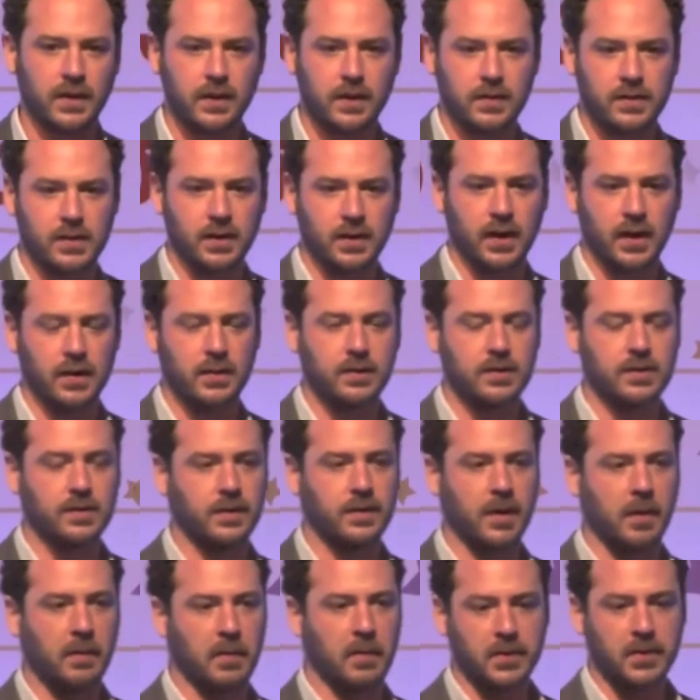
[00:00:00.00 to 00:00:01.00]
loads and loads
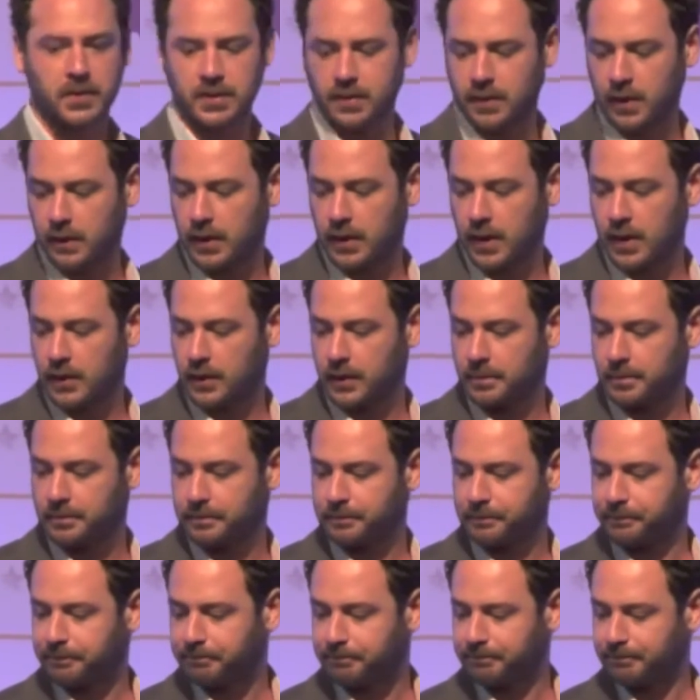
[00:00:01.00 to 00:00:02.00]
of numbers thrown at them.
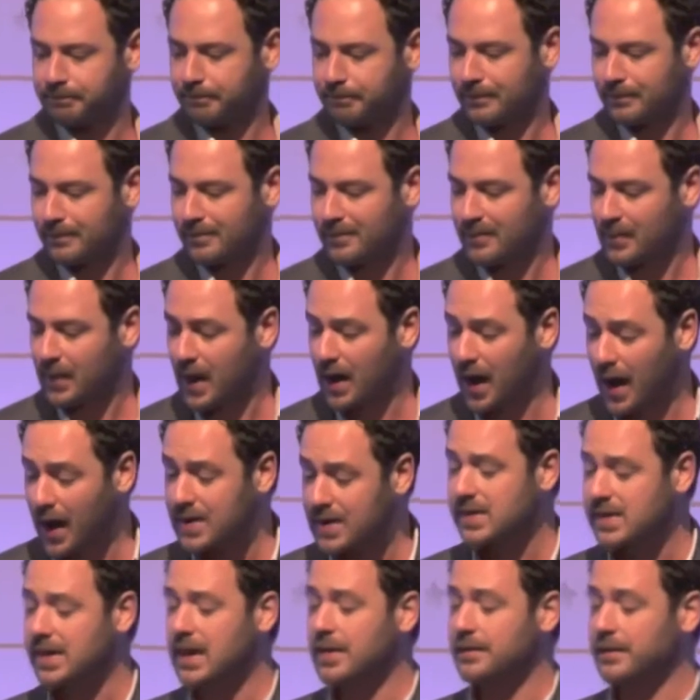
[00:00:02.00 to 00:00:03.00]

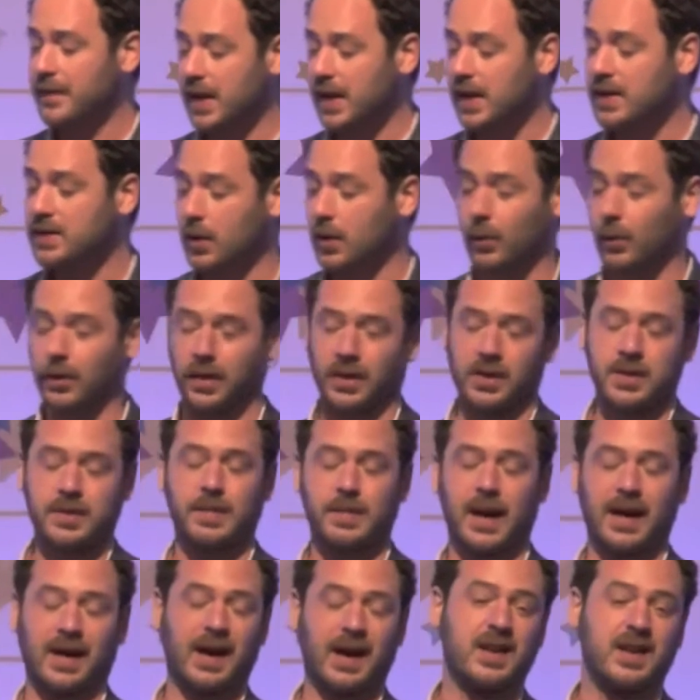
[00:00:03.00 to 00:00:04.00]
I say fear is holding us
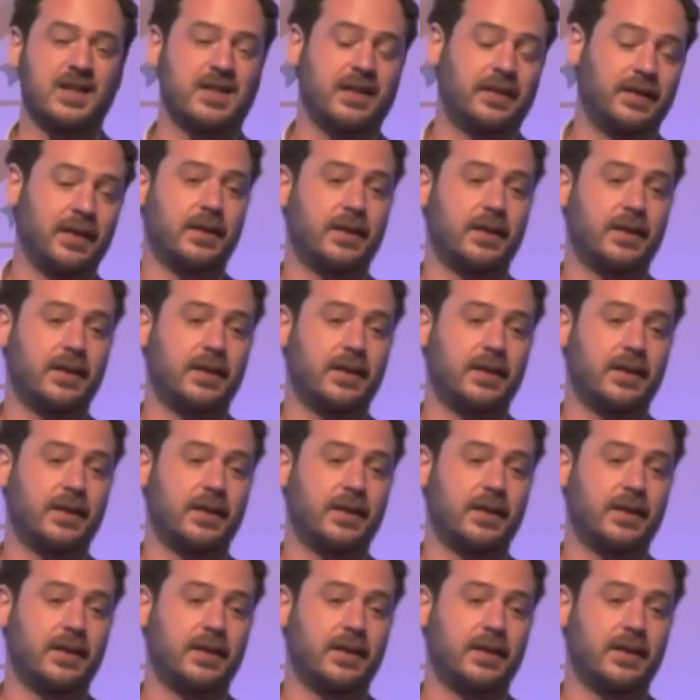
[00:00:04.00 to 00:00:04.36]
back. I actually